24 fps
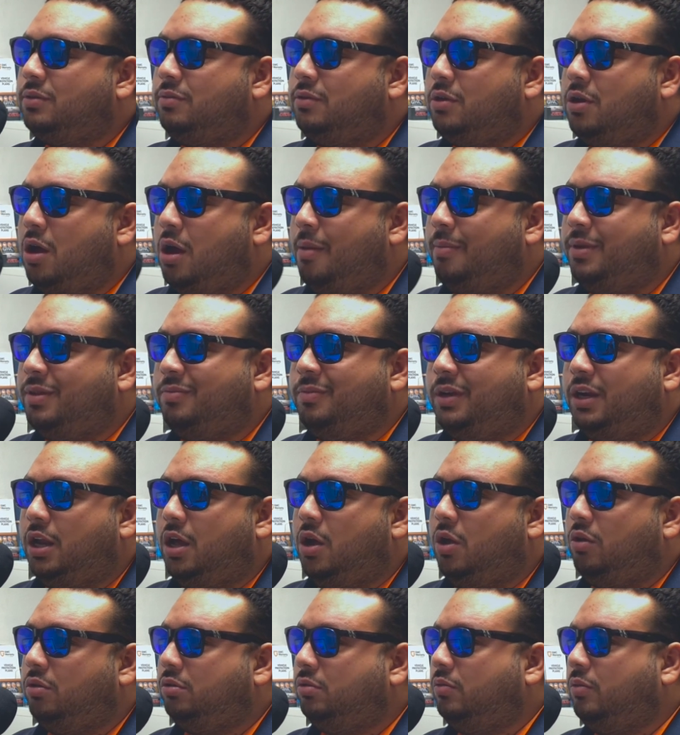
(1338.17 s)
comment
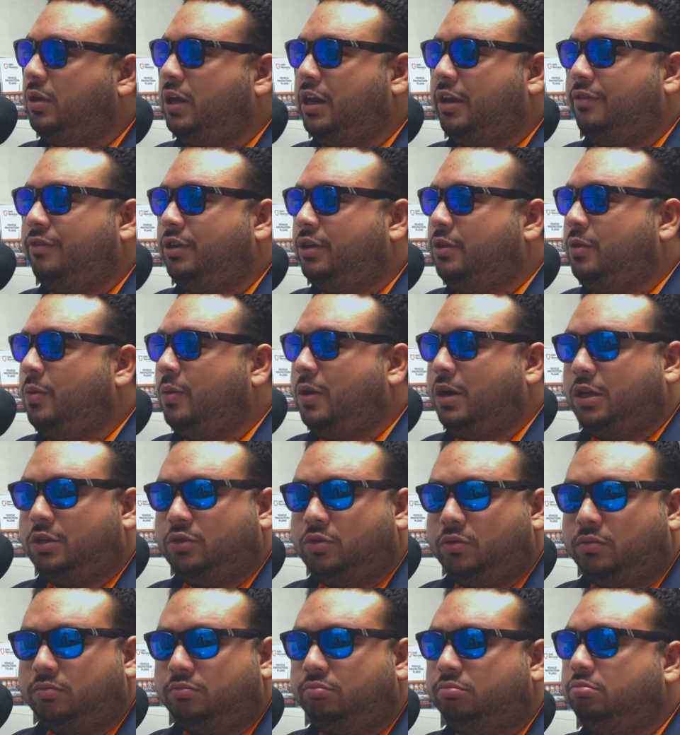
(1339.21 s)
below, whatever you want to do.